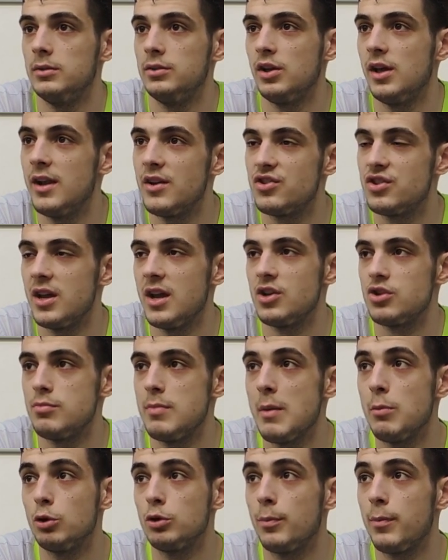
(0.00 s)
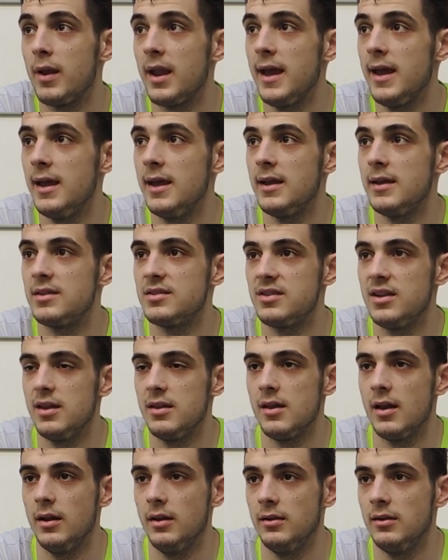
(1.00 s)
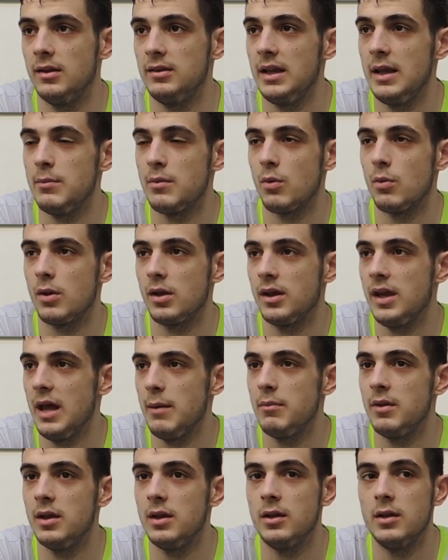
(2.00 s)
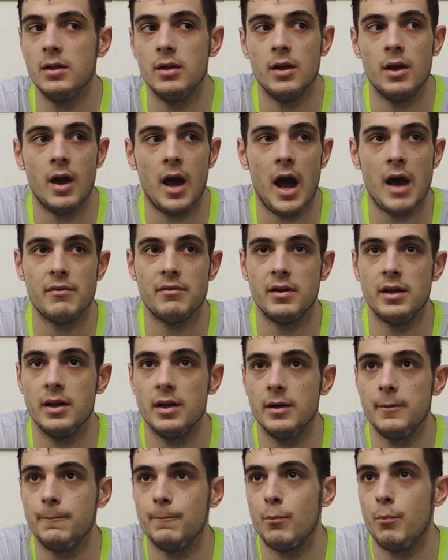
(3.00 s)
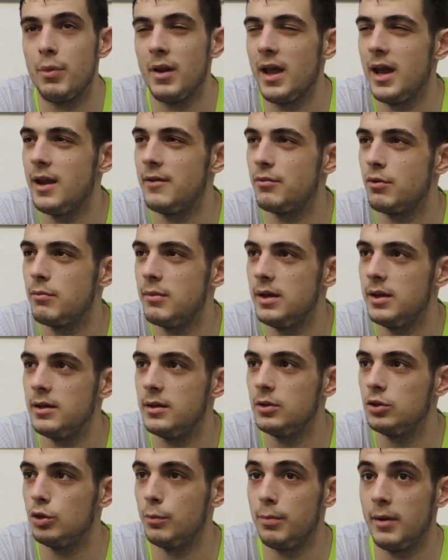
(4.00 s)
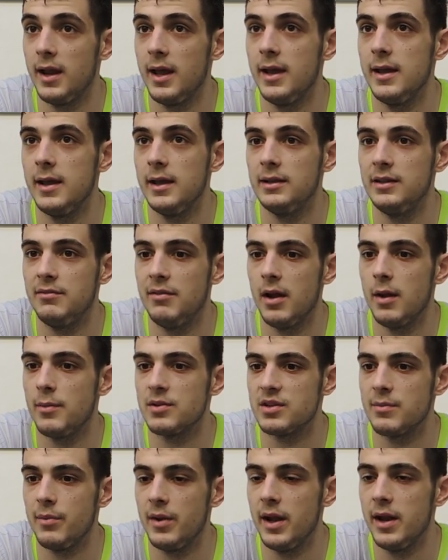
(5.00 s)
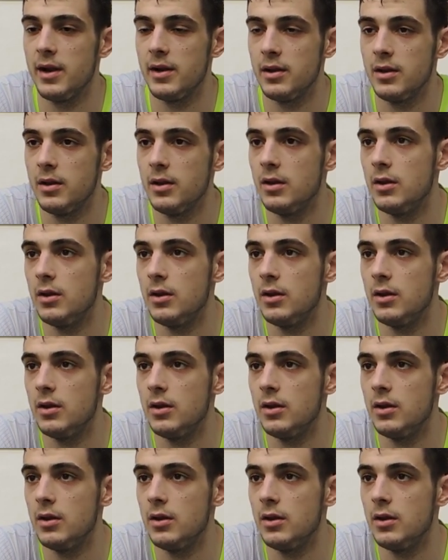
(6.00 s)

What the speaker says: get a chance to be able to play and see that the team that want to get me have a plan for me to play and develop as a player.